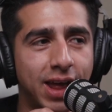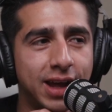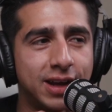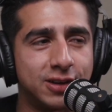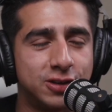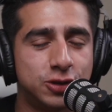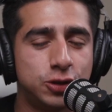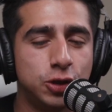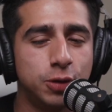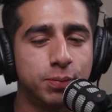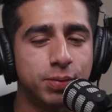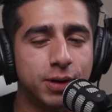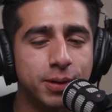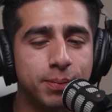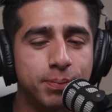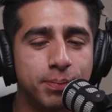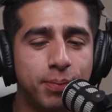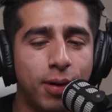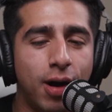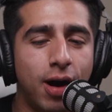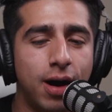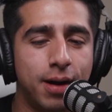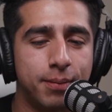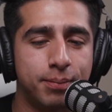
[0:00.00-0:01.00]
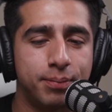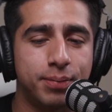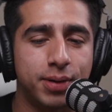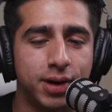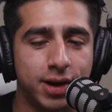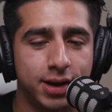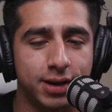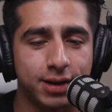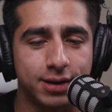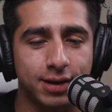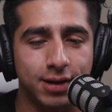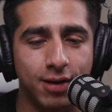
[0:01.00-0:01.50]
super pop
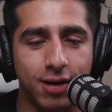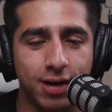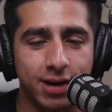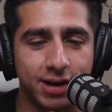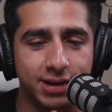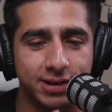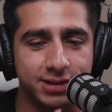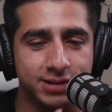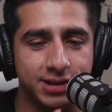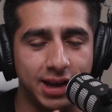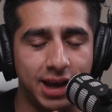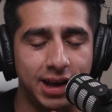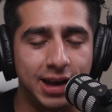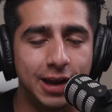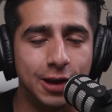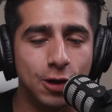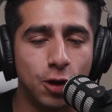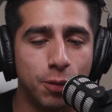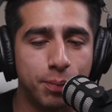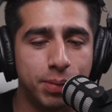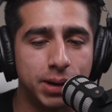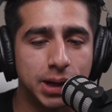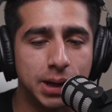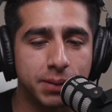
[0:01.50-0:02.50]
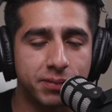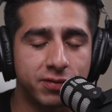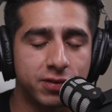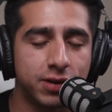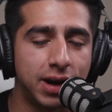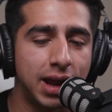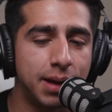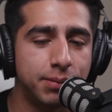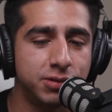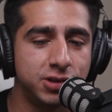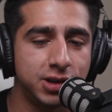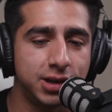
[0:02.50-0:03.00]
punk artist, and he opened up for
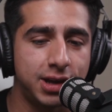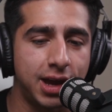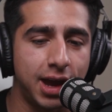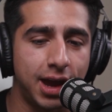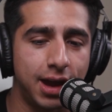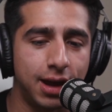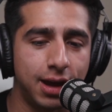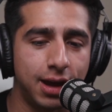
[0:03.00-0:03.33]
MGK